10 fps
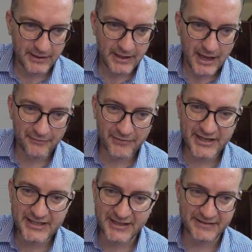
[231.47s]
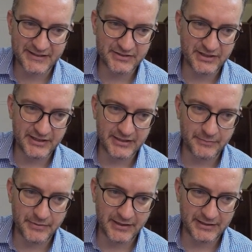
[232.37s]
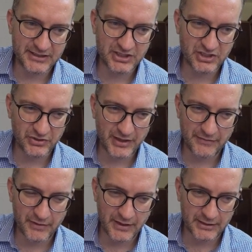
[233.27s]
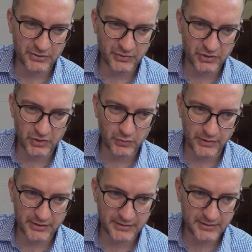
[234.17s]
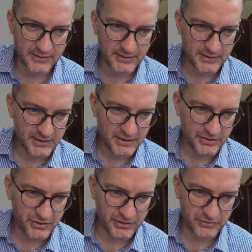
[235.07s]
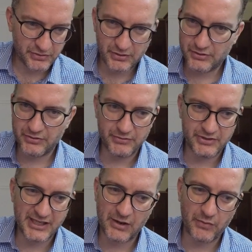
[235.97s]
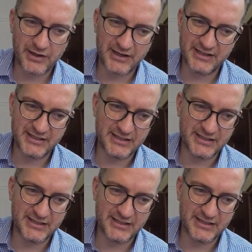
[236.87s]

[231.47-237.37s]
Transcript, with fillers: I've already done this here, but I'll just show you how. I'll do a new one. You say what it is.